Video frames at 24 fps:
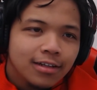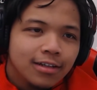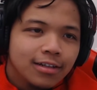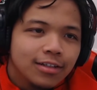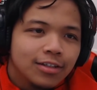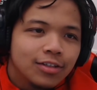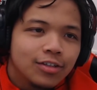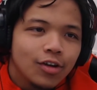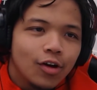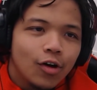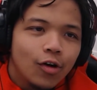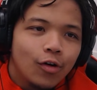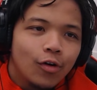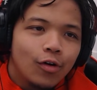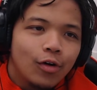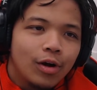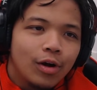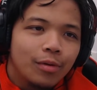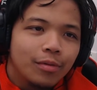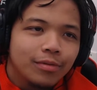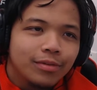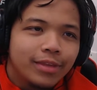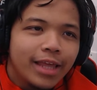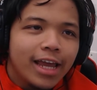So
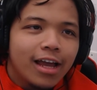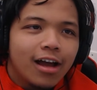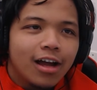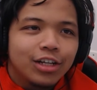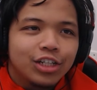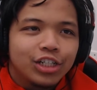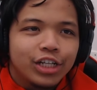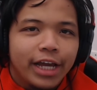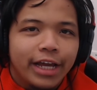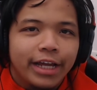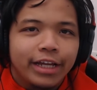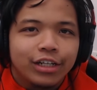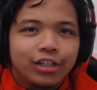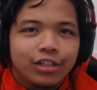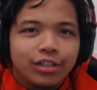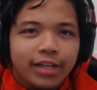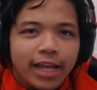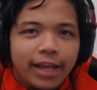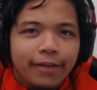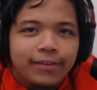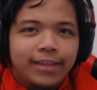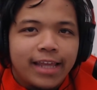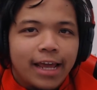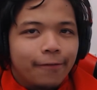they got changed.
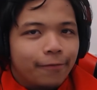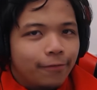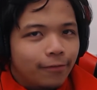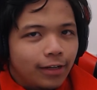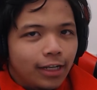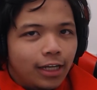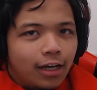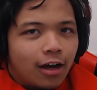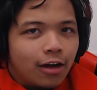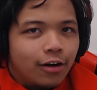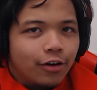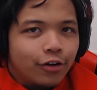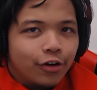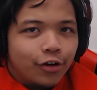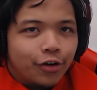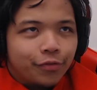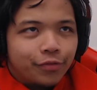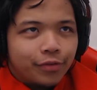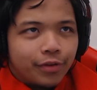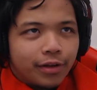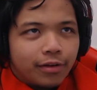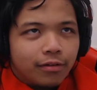They definitely got nerfed.